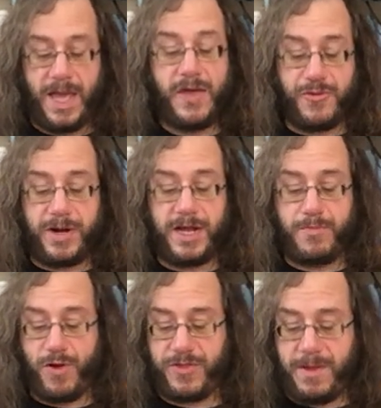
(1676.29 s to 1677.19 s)
Ithrin
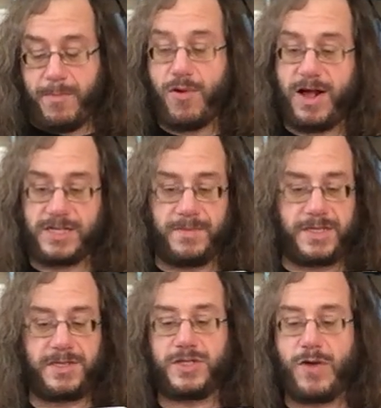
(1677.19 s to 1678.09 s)
had brought them
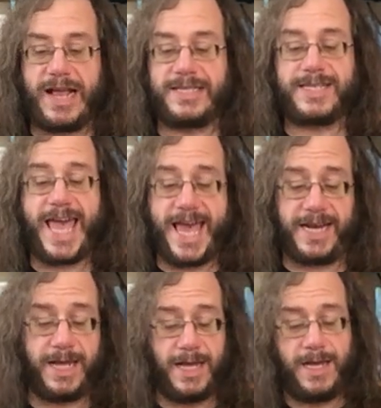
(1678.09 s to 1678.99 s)
proximate to the dragon's
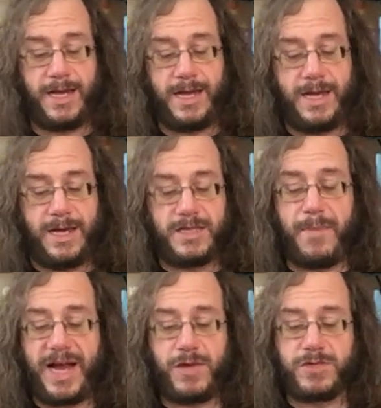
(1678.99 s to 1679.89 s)
head. The body